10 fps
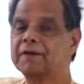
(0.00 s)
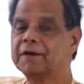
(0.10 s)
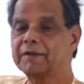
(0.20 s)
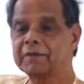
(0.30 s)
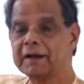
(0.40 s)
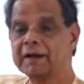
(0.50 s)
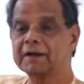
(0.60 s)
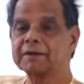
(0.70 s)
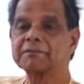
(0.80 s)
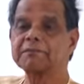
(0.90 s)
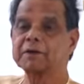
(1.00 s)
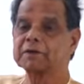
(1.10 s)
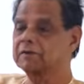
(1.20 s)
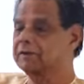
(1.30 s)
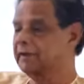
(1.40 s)
Everywhere,
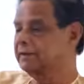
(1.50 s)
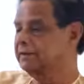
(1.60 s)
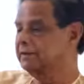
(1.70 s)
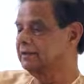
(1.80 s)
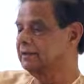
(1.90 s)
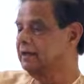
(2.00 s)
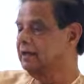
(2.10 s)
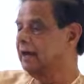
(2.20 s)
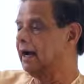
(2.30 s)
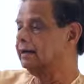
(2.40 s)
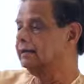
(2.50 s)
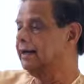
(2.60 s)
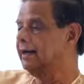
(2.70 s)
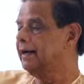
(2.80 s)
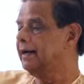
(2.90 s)
because of that is there. And
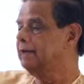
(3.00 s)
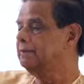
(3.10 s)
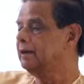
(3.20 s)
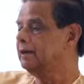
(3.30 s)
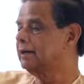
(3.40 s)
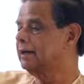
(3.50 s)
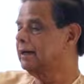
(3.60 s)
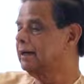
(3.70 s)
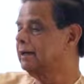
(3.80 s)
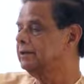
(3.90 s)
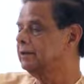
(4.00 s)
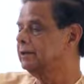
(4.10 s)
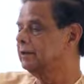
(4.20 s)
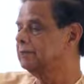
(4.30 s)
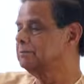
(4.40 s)
they betray
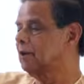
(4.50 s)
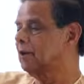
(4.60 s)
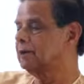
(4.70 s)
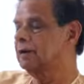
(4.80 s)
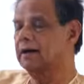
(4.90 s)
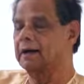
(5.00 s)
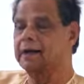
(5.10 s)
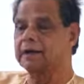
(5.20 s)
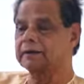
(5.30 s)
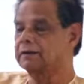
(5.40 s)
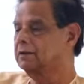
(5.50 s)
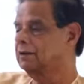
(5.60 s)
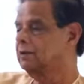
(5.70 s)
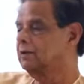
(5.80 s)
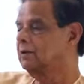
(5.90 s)
the earthborn heart
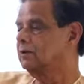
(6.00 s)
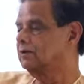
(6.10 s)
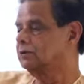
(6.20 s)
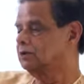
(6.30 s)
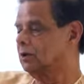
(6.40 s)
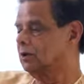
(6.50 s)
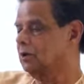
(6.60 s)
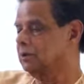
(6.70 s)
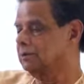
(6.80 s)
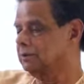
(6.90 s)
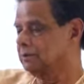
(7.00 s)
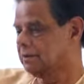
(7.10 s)
to joy.